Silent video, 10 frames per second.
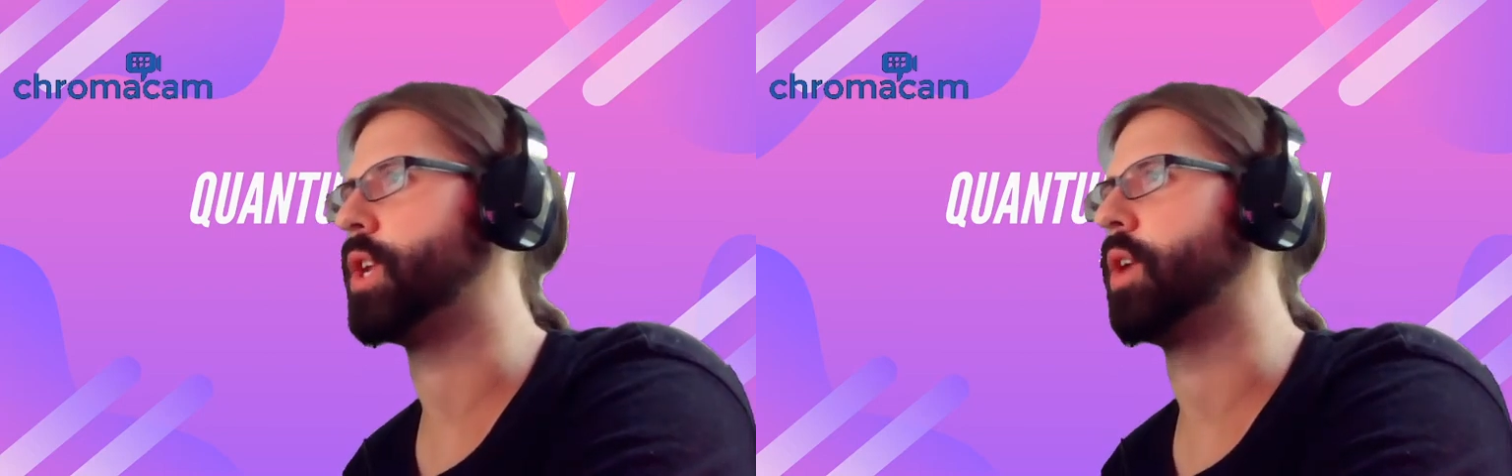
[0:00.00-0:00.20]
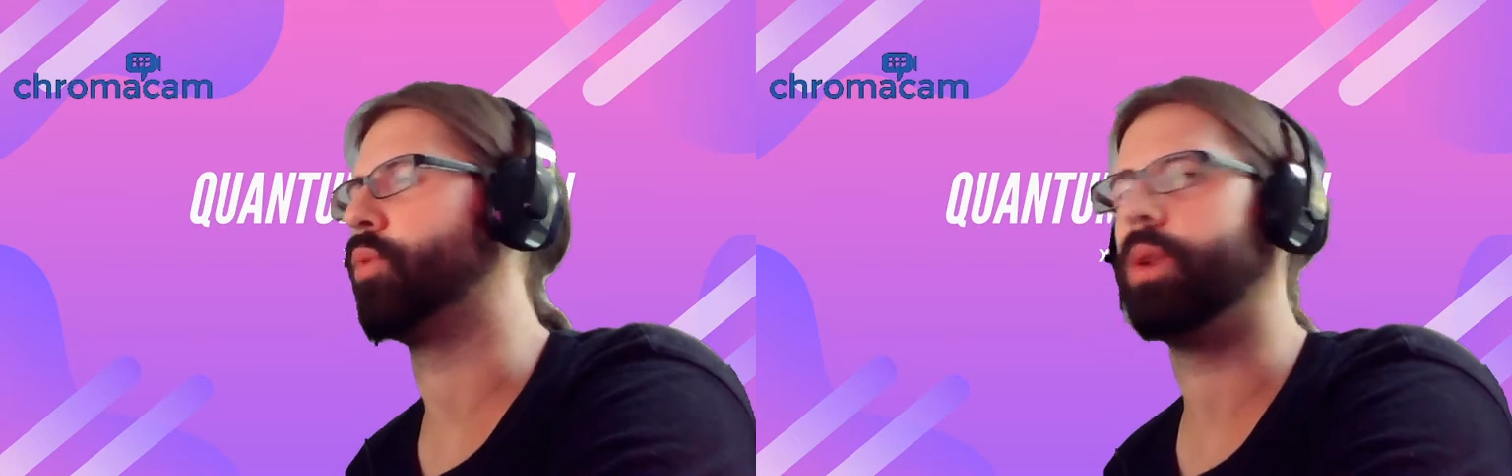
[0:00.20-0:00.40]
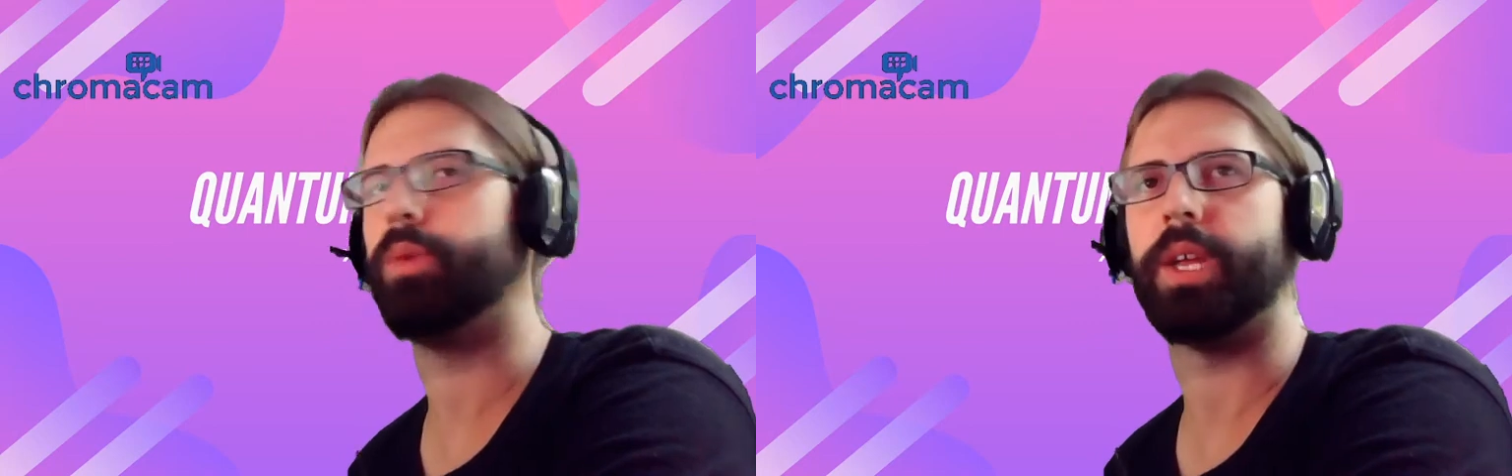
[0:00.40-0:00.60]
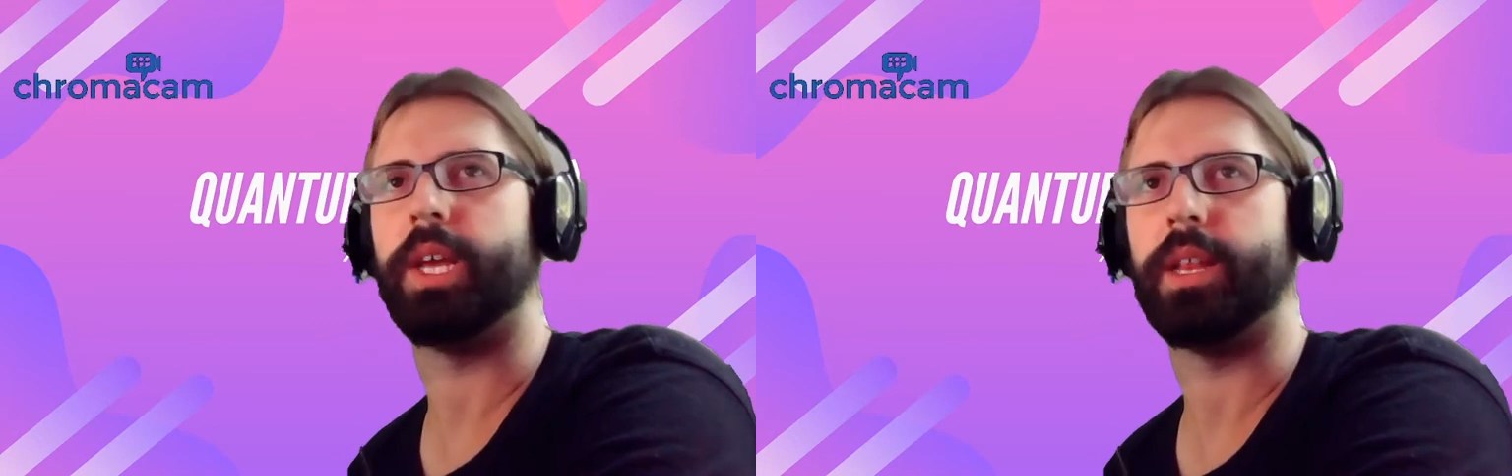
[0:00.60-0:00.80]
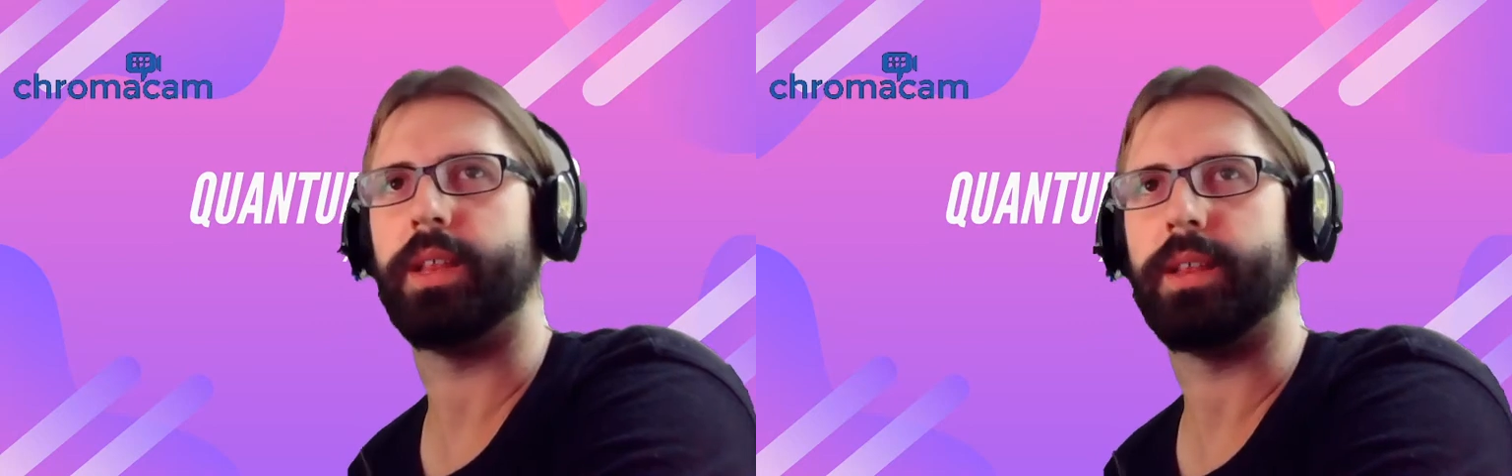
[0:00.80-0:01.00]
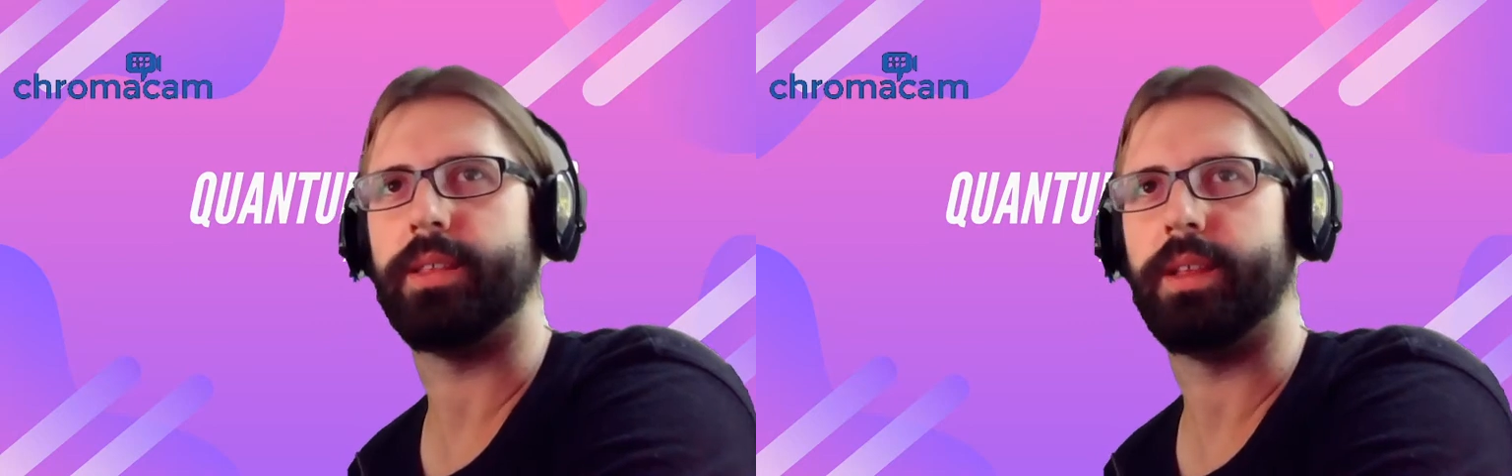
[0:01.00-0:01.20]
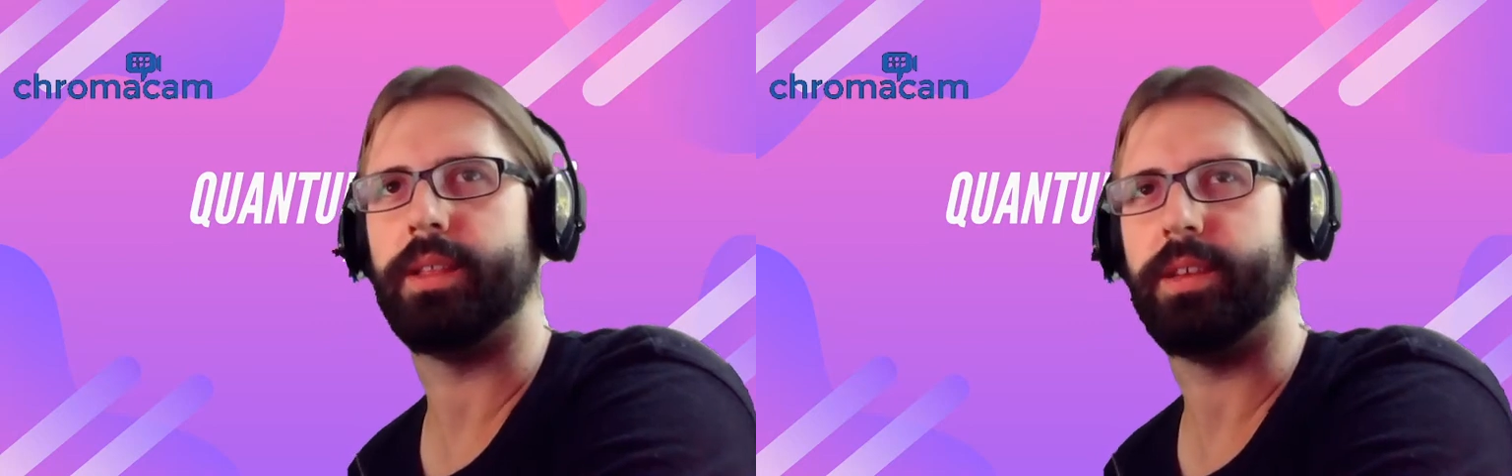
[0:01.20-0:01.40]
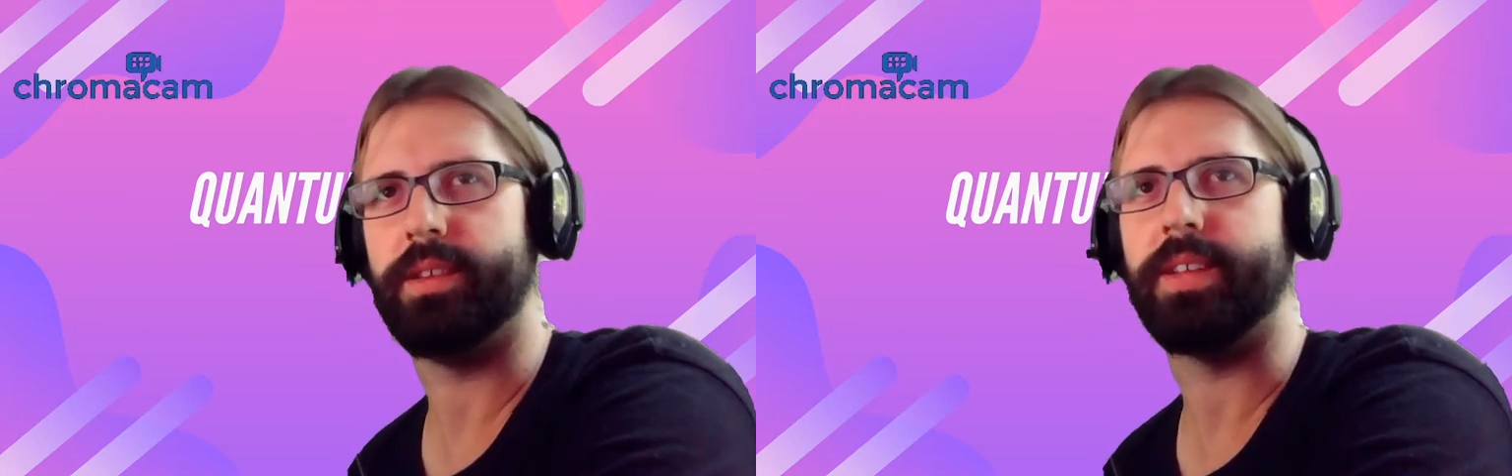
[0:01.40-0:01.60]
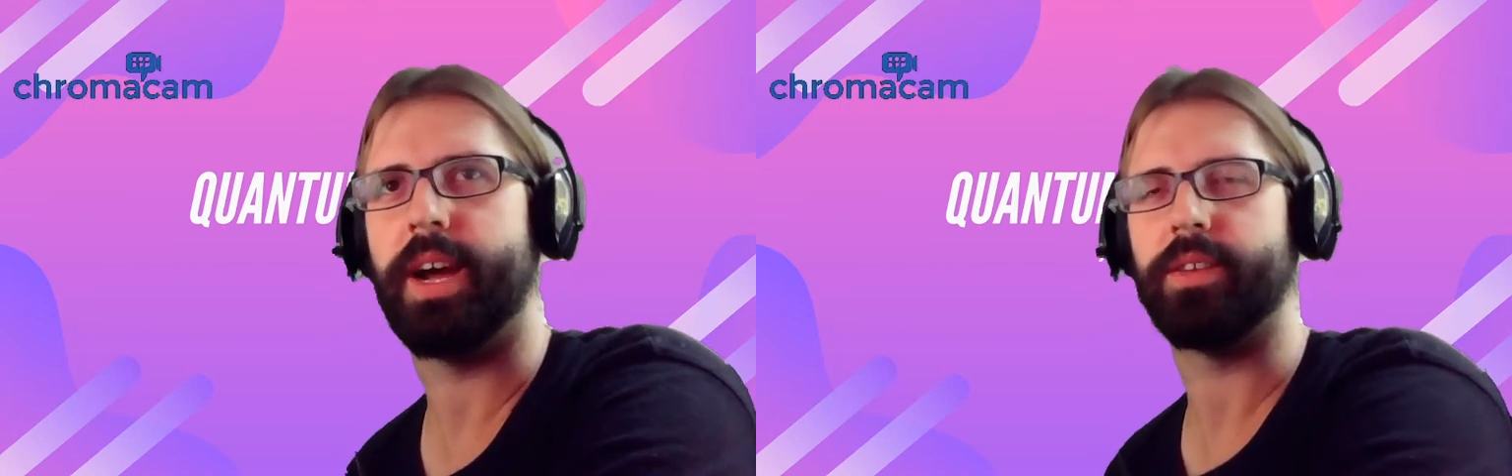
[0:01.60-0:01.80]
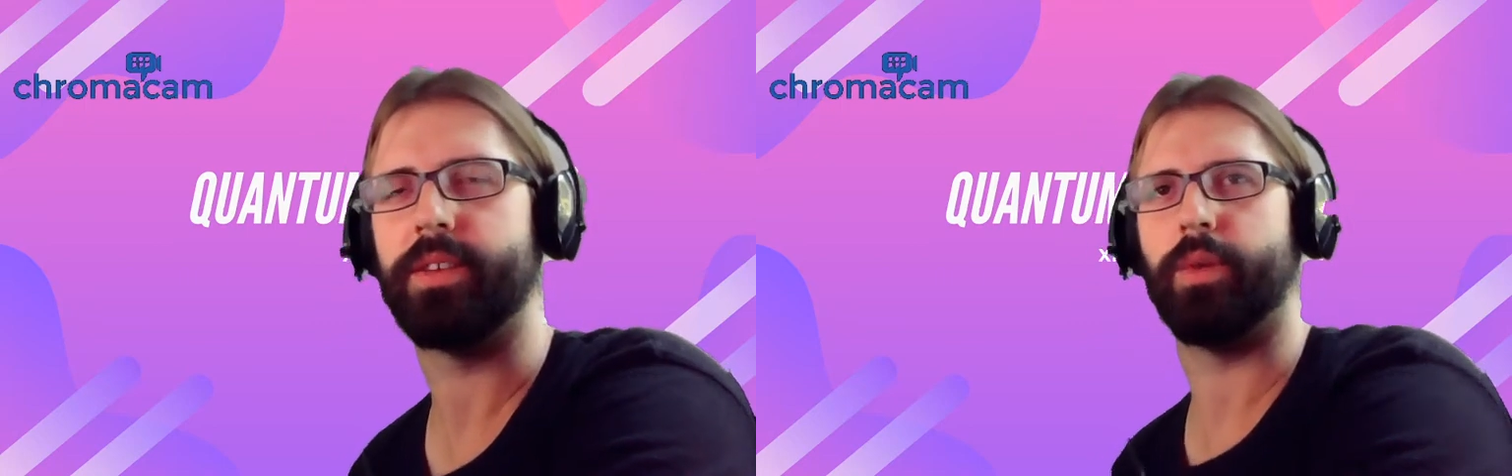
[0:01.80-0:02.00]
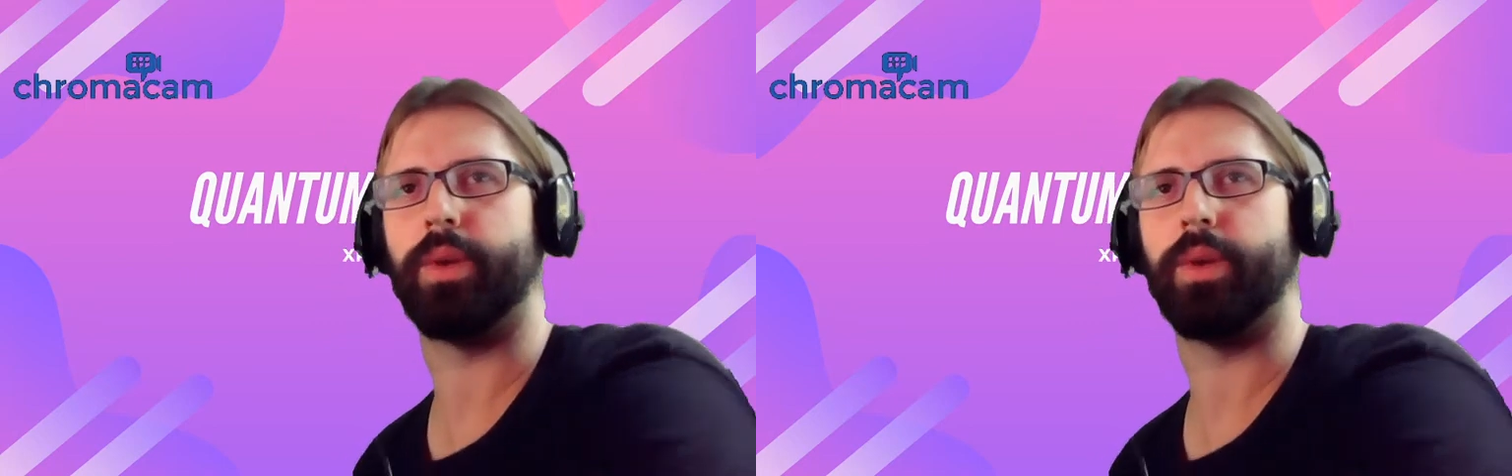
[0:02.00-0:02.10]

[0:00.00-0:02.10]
I really want to get these done because I want